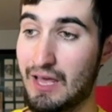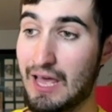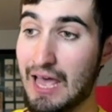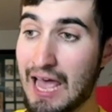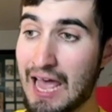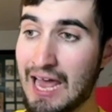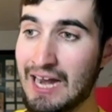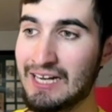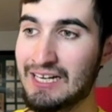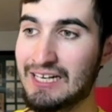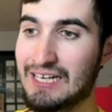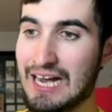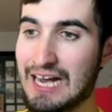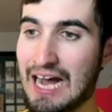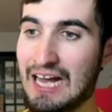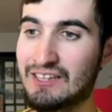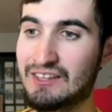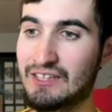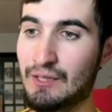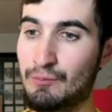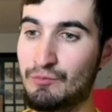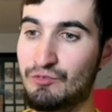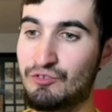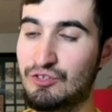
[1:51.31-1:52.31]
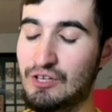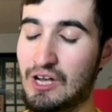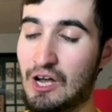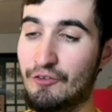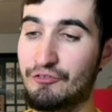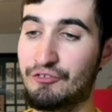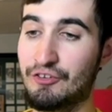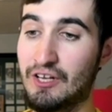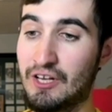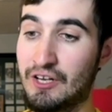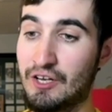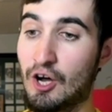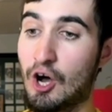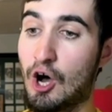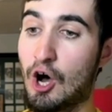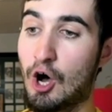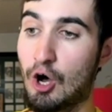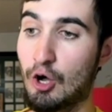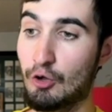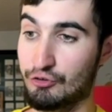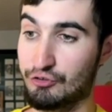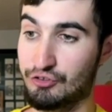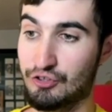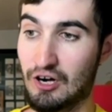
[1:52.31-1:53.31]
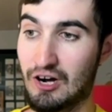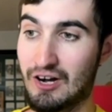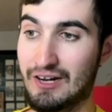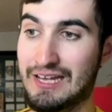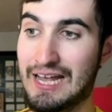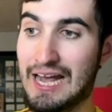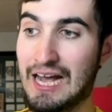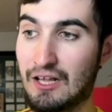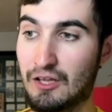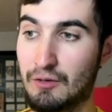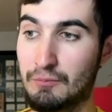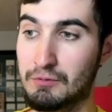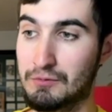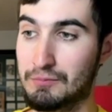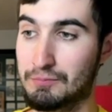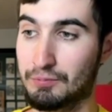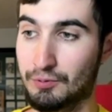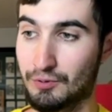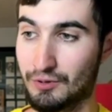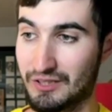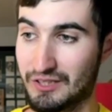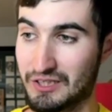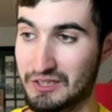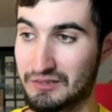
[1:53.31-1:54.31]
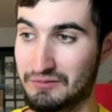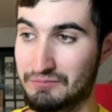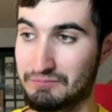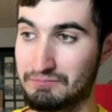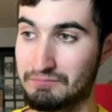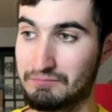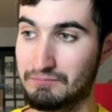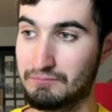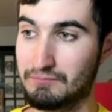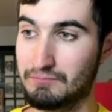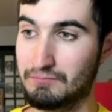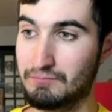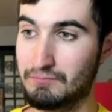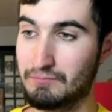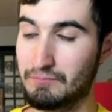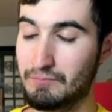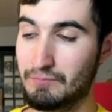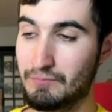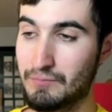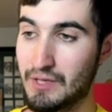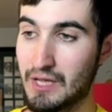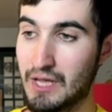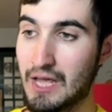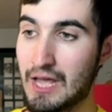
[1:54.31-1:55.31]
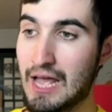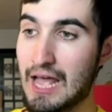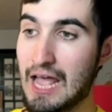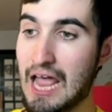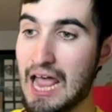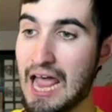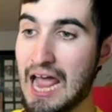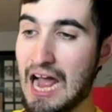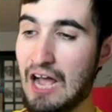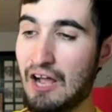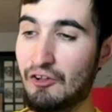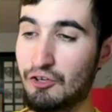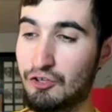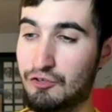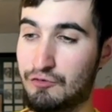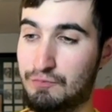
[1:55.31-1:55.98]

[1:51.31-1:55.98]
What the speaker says: and got themselves an all-star caliber player. Alex